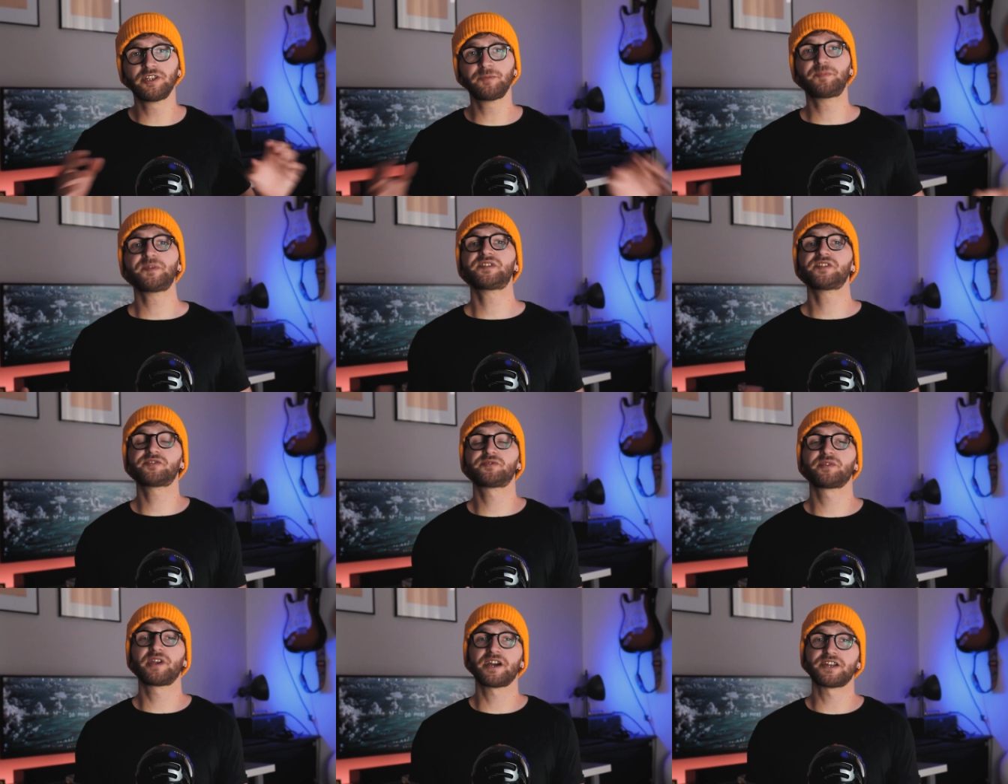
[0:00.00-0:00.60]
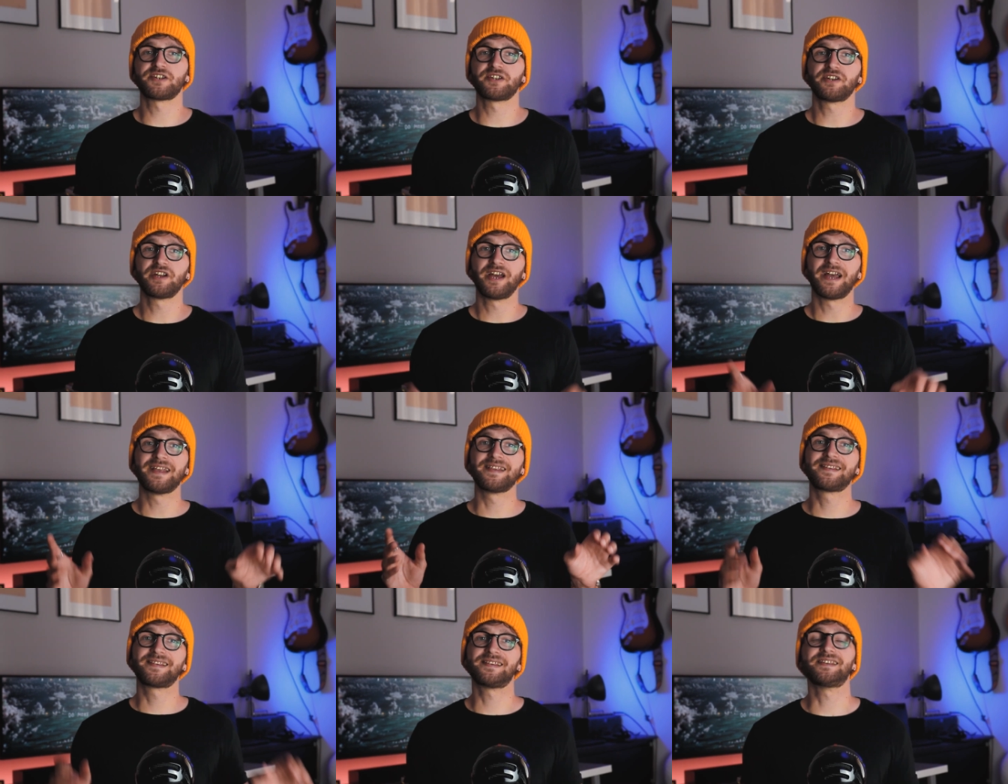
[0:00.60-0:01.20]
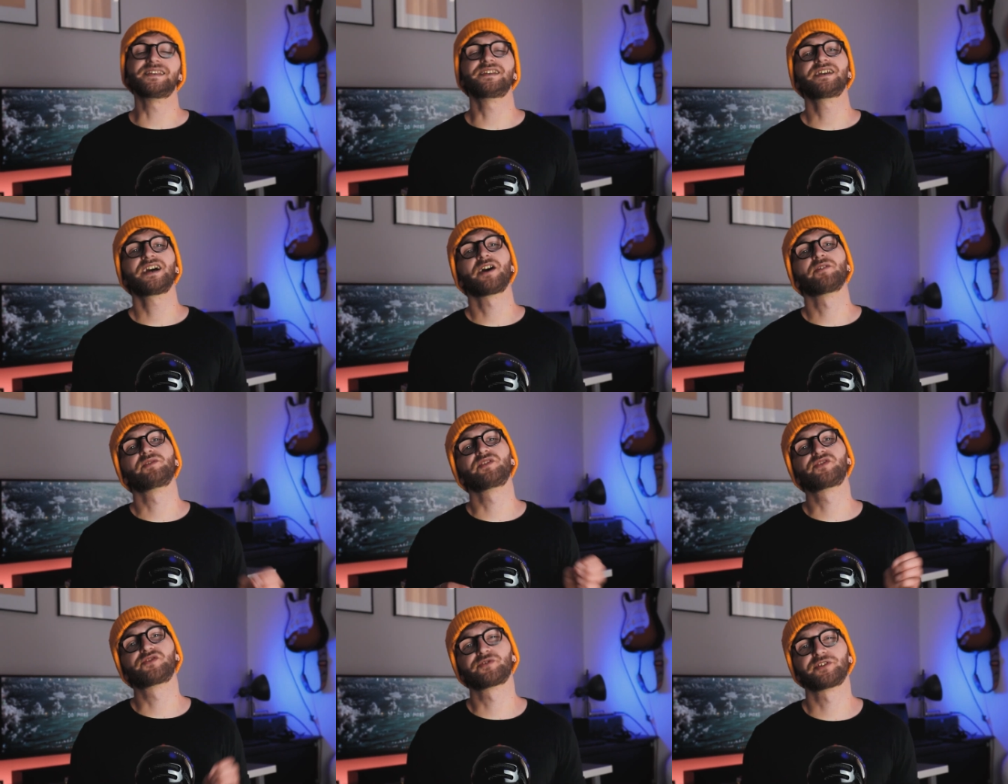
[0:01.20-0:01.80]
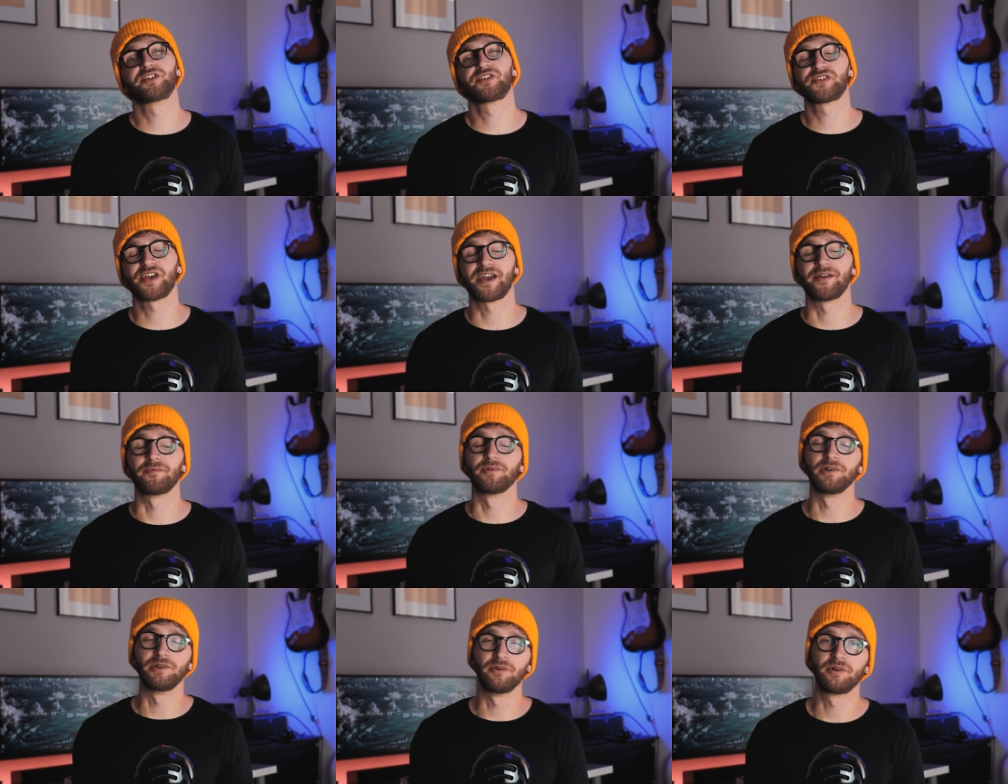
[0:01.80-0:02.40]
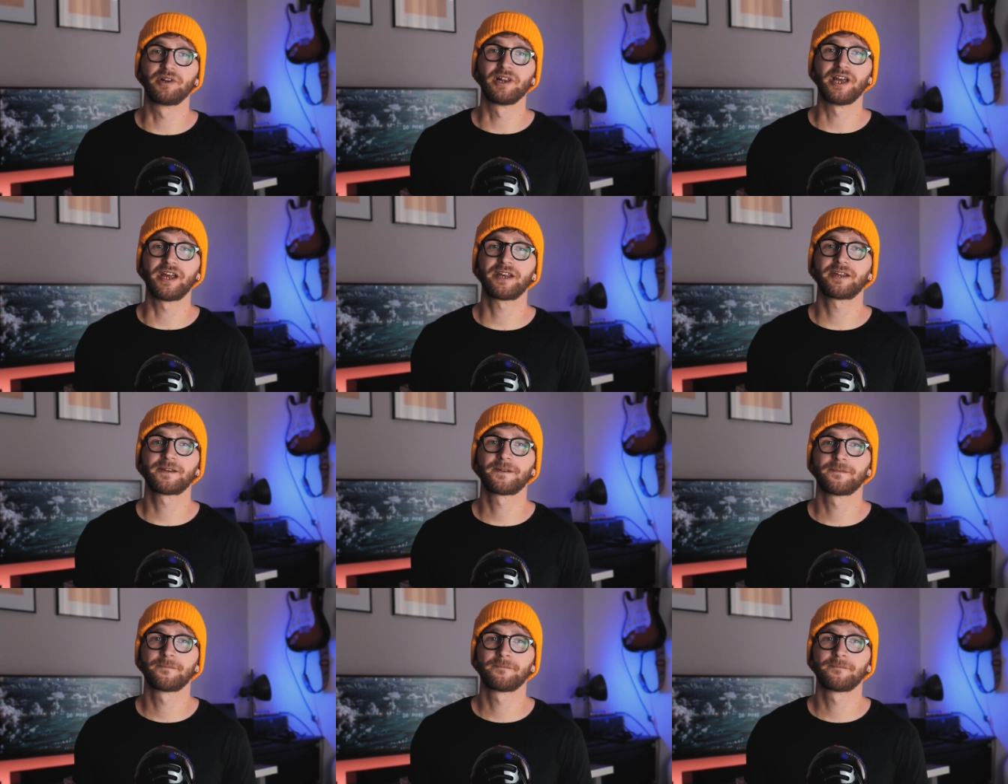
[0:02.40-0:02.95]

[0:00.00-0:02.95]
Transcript: the pieces together and see how this redesign will look like.